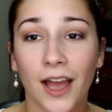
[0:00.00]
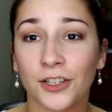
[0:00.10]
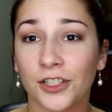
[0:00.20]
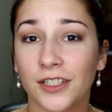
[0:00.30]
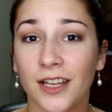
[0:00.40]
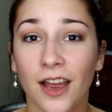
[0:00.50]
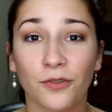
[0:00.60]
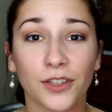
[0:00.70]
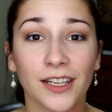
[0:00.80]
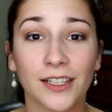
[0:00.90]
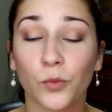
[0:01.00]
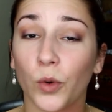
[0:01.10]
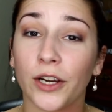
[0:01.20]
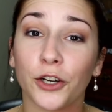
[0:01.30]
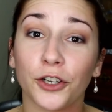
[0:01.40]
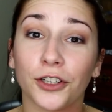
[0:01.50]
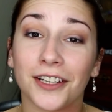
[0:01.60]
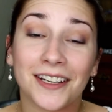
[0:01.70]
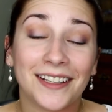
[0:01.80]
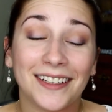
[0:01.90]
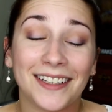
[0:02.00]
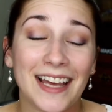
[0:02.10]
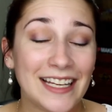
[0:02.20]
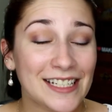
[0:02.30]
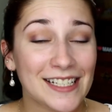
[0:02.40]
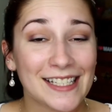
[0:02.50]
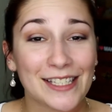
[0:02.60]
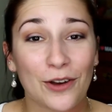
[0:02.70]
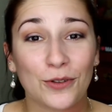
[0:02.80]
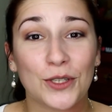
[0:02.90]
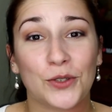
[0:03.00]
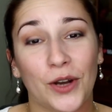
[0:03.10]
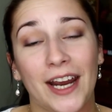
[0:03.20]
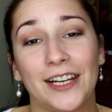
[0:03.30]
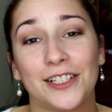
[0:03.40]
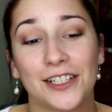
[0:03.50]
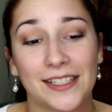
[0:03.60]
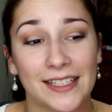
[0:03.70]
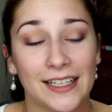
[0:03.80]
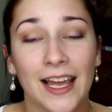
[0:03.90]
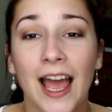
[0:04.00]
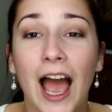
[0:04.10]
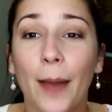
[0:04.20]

Everything is weird. It's just so strange to see.